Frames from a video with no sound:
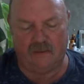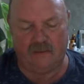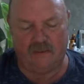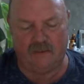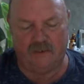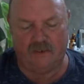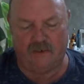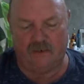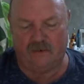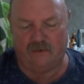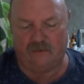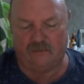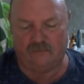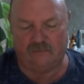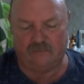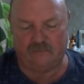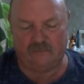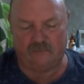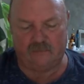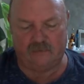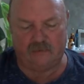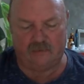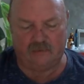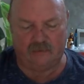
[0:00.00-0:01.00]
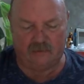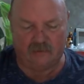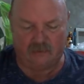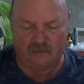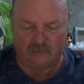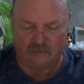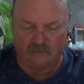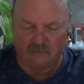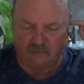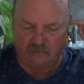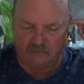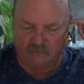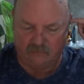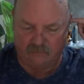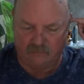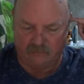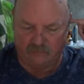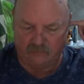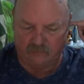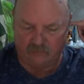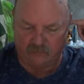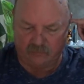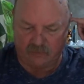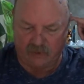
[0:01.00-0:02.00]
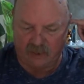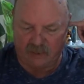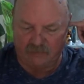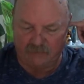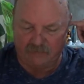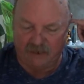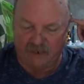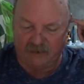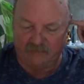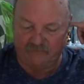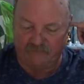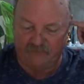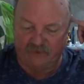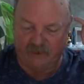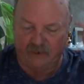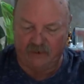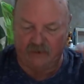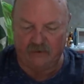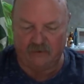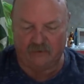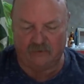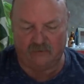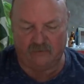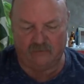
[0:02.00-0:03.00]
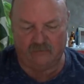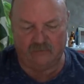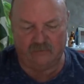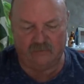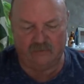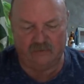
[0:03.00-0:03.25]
You know, I made a video